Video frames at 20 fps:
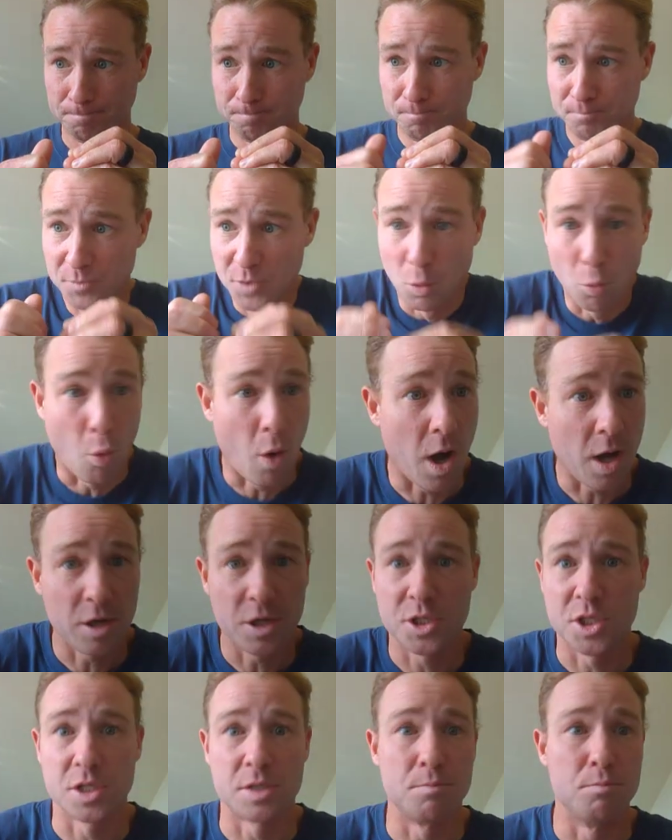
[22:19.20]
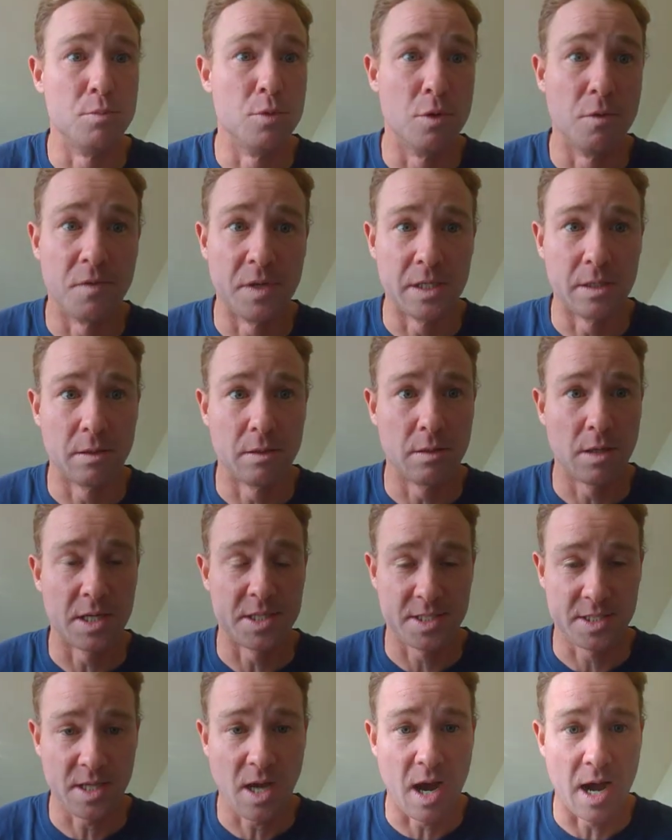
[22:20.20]
The water's just moving
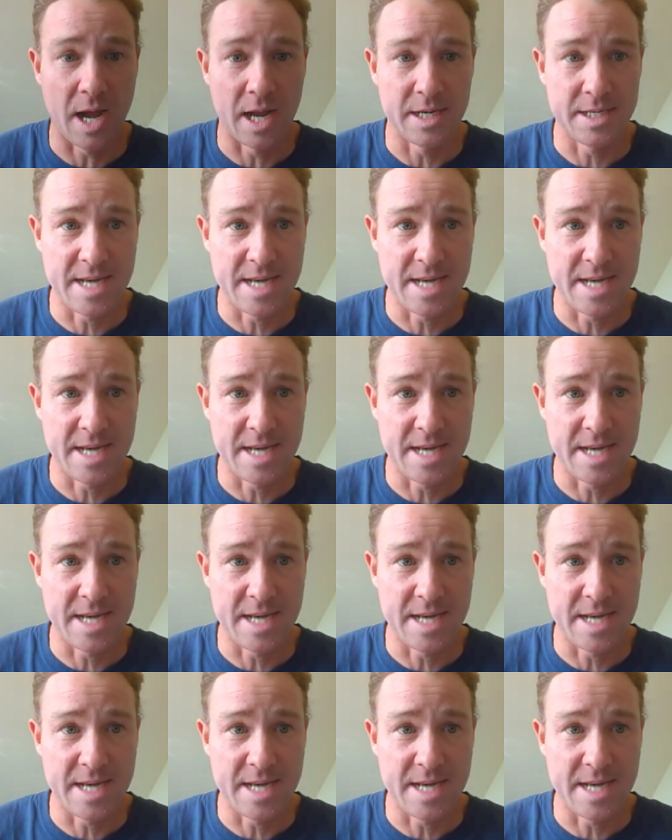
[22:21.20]
aside.